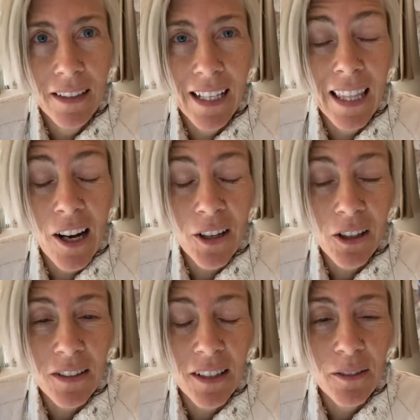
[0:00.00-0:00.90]
allowing
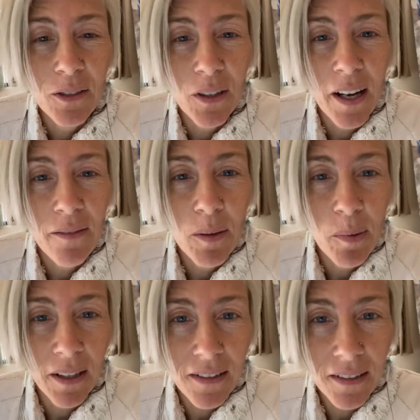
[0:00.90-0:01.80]
ourselves to have the
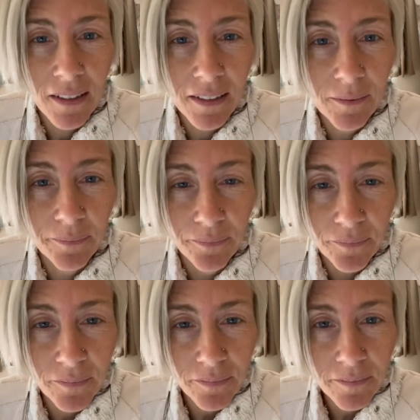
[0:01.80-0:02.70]
best
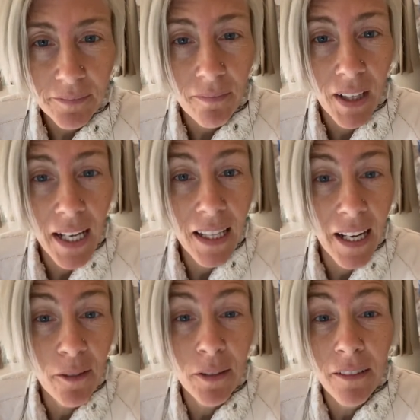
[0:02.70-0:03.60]
in
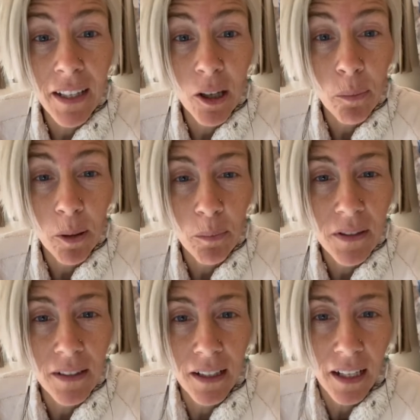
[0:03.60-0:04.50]
life, living our
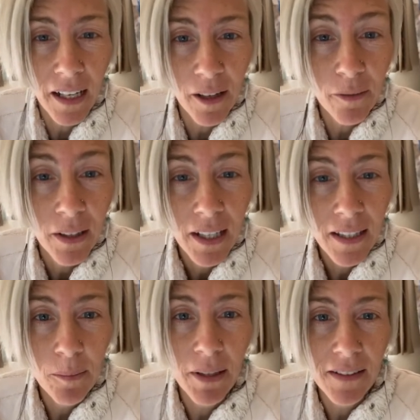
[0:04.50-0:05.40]
purpose, and have
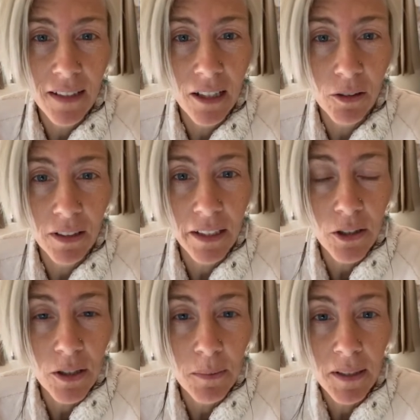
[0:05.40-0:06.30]
the best in our
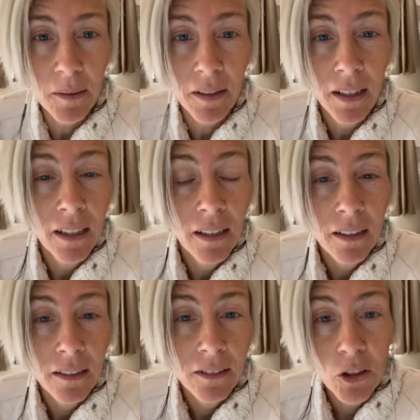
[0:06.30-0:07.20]
relationships, and
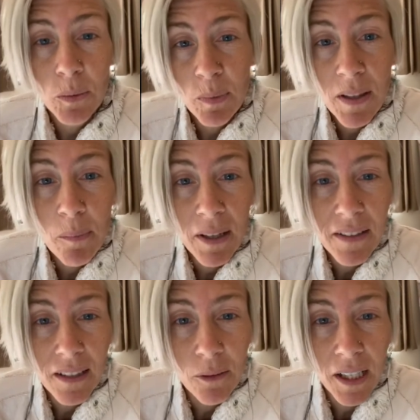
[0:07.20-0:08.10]
just be the
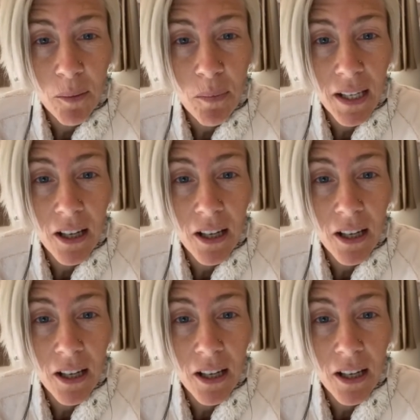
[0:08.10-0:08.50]
best that we can be